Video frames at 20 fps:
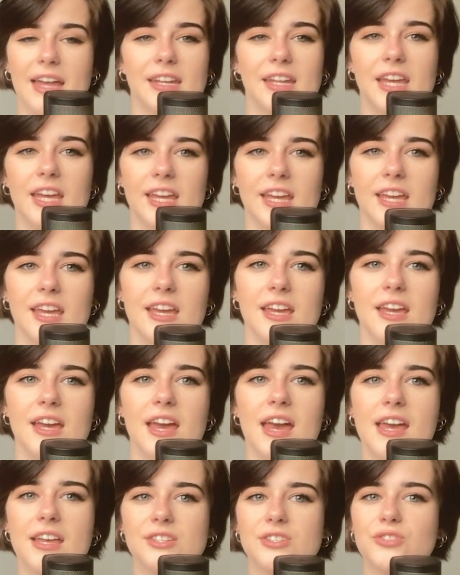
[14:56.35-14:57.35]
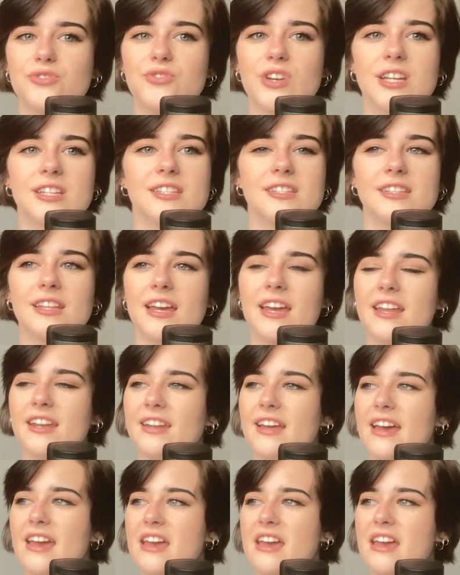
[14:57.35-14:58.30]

And he is dressed in